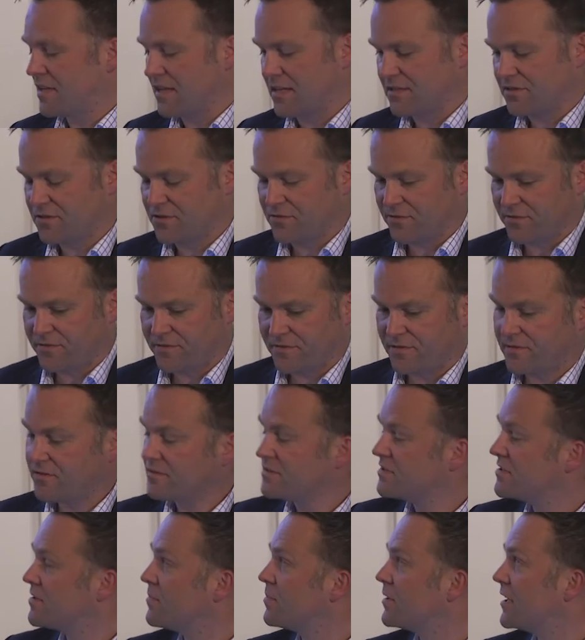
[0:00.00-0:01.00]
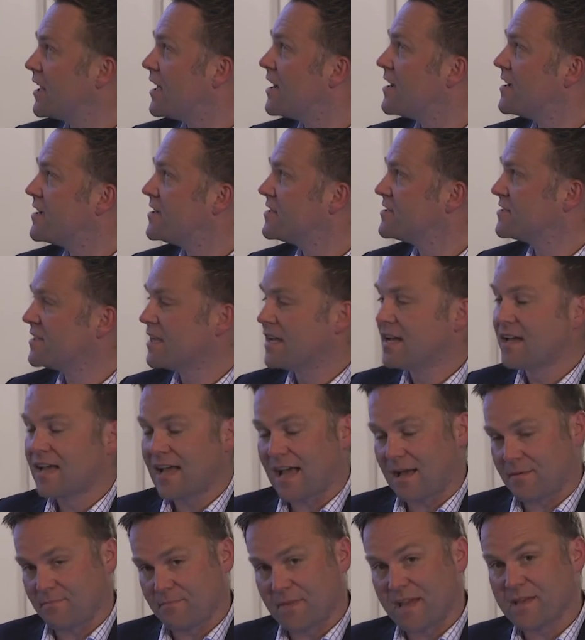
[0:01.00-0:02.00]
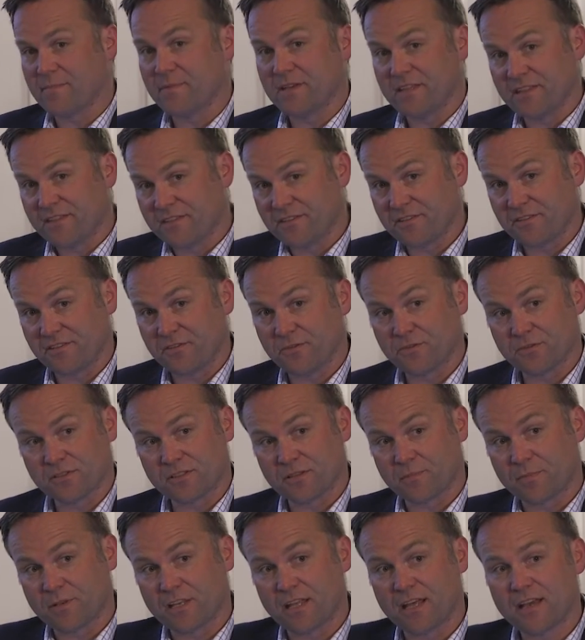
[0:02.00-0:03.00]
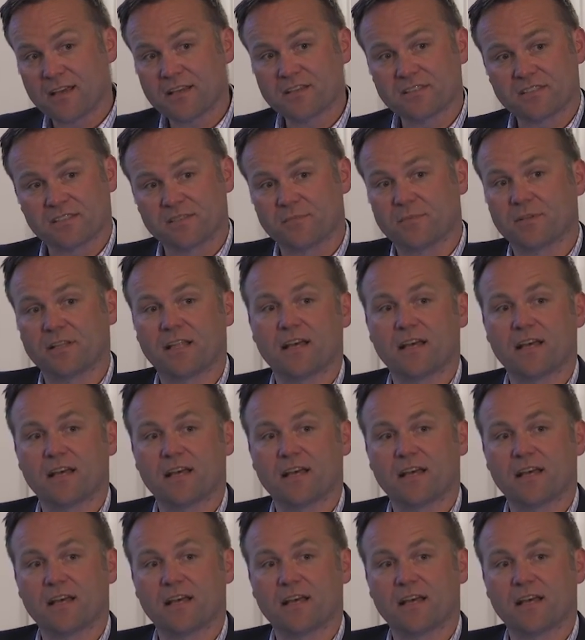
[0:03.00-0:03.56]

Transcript: to your suppliers, and maybe your suppliers'